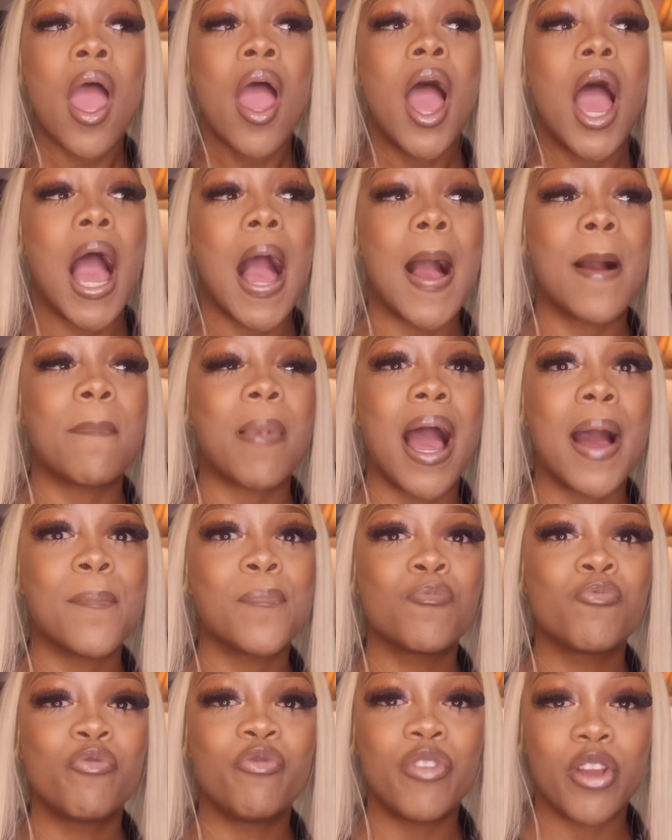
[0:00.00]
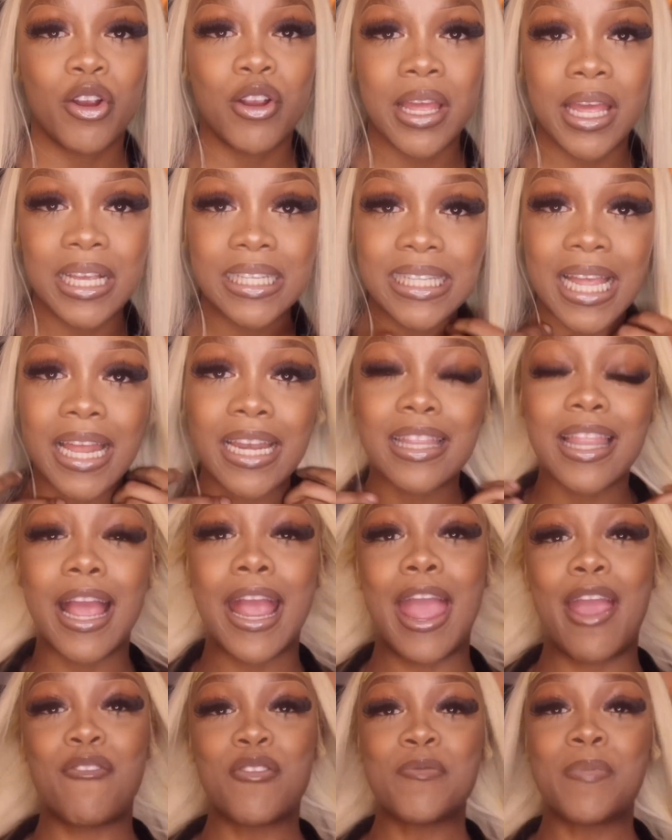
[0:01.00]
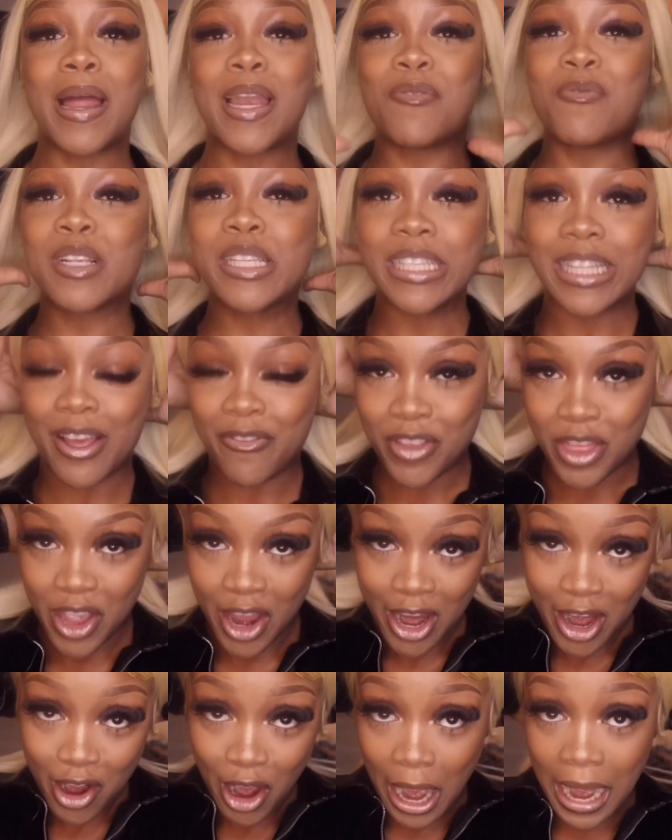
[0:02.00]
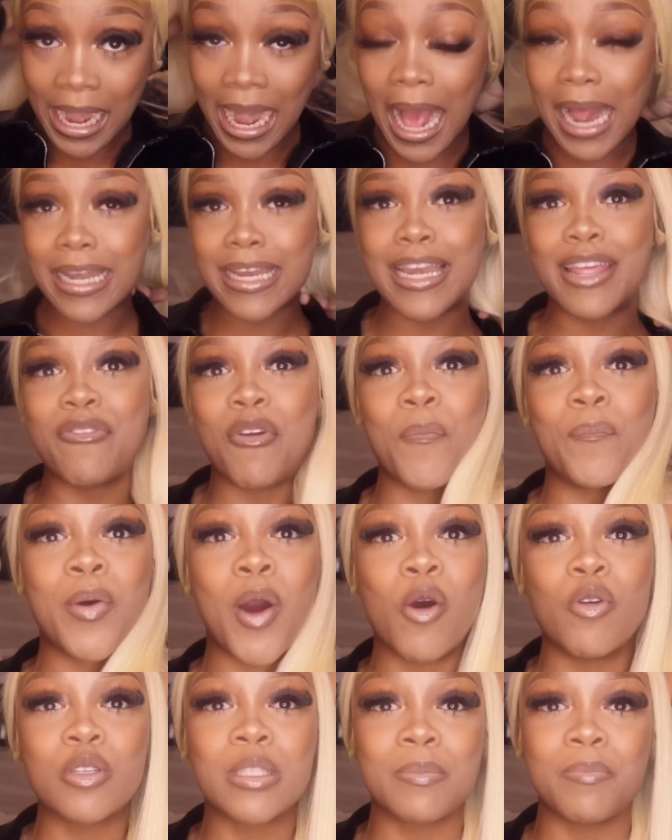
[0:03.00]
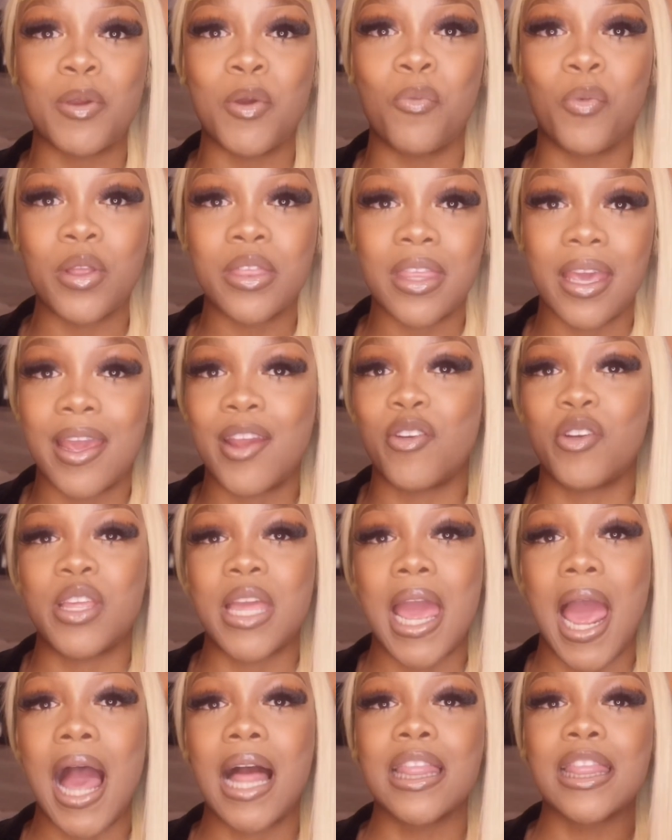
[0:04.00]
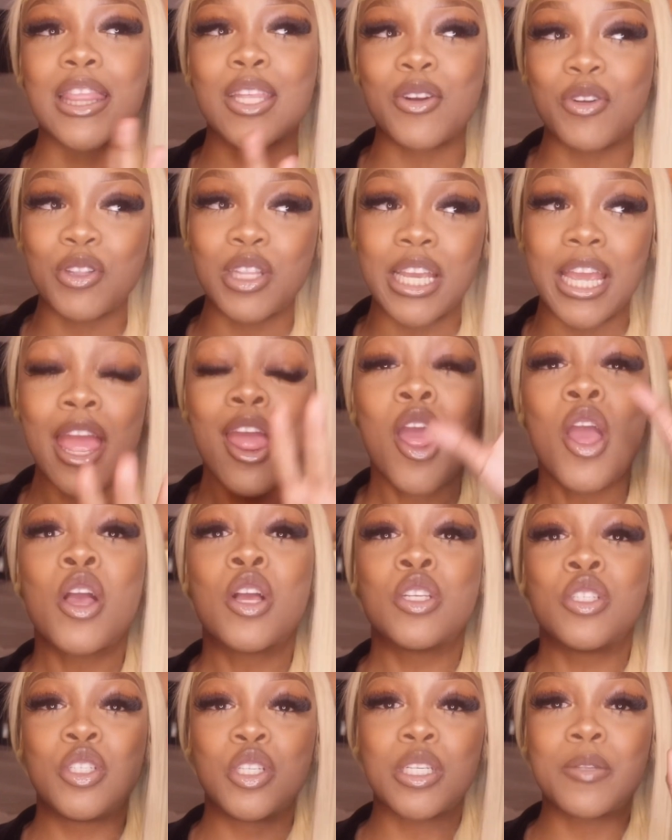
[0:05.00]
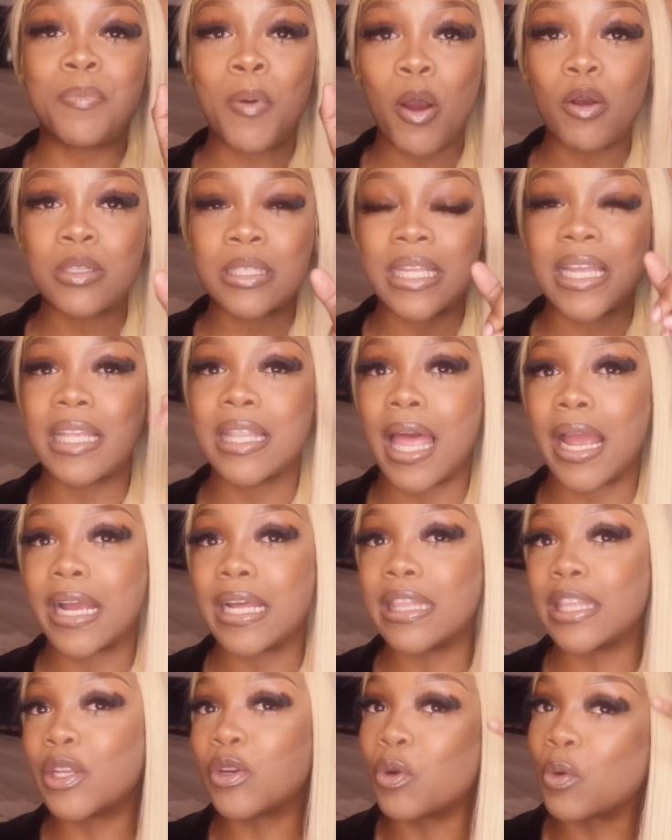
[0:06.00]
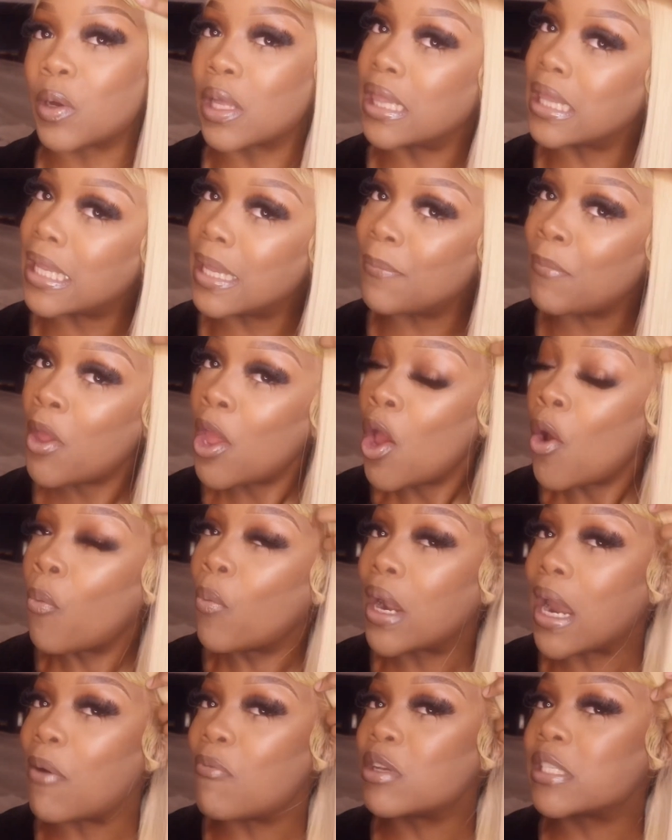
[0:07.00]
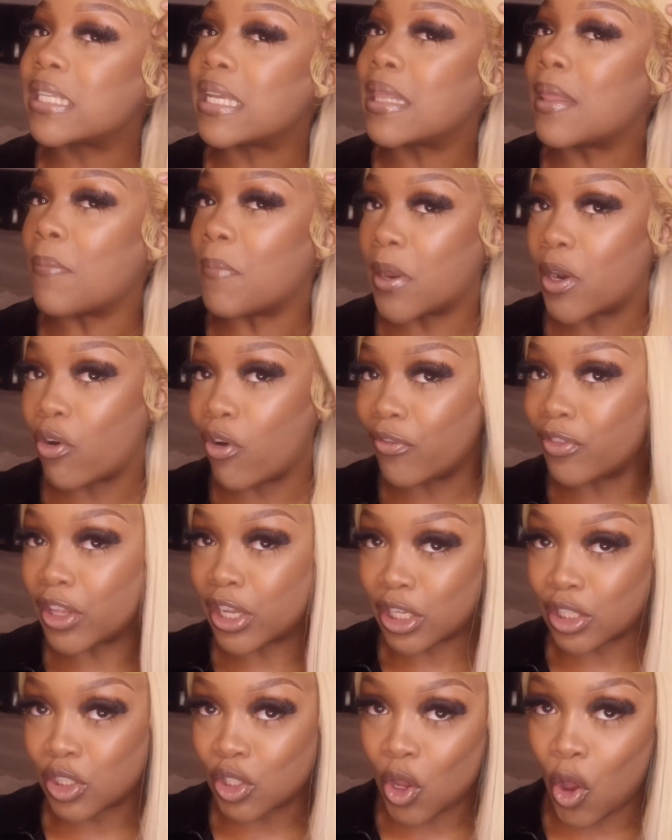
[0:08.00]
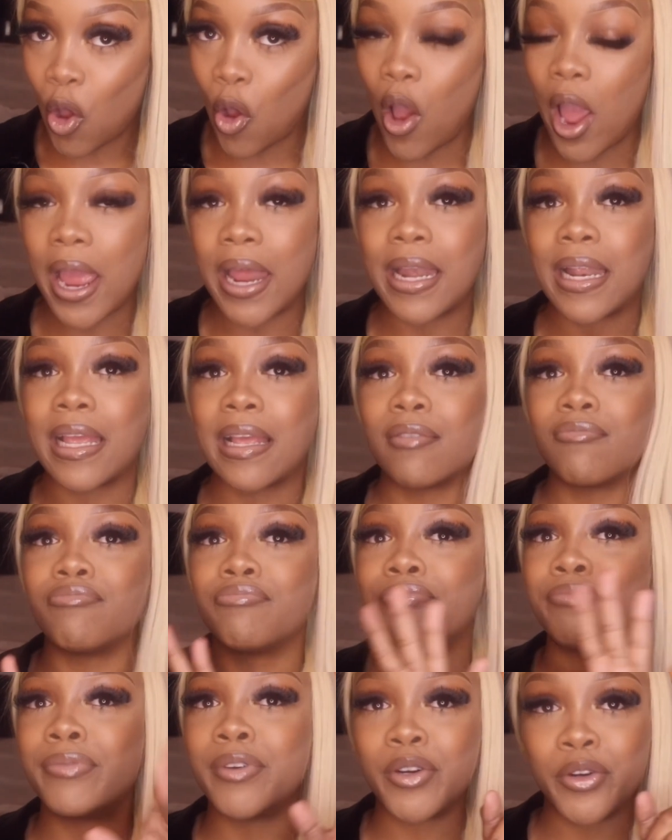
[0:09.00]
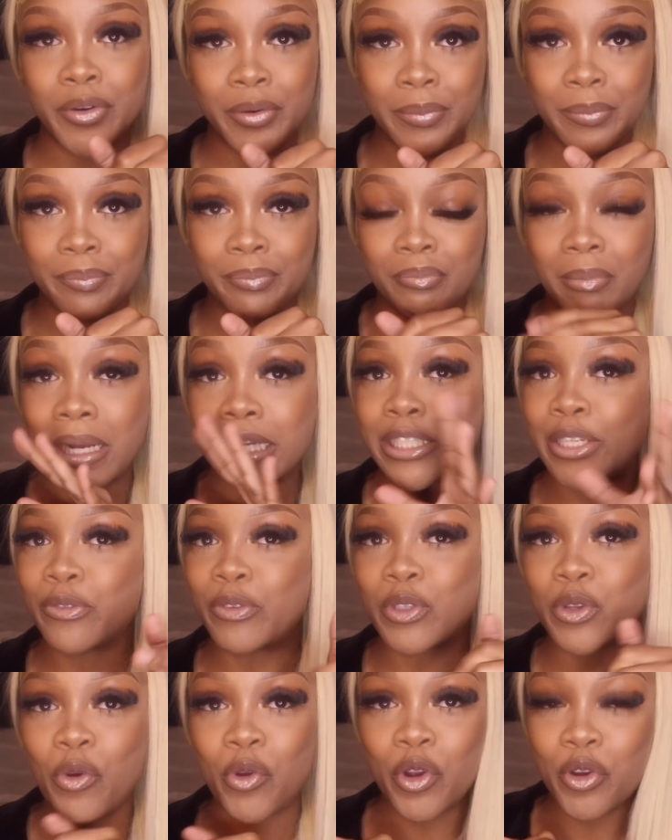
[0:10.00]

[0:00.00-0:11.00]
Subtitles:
I'm very excited. Like, everybody was loving the hair, and I didn't even post me with the hair yet. I literally just posted like a little clip when I was in the middle of the install, and boom, my shit was going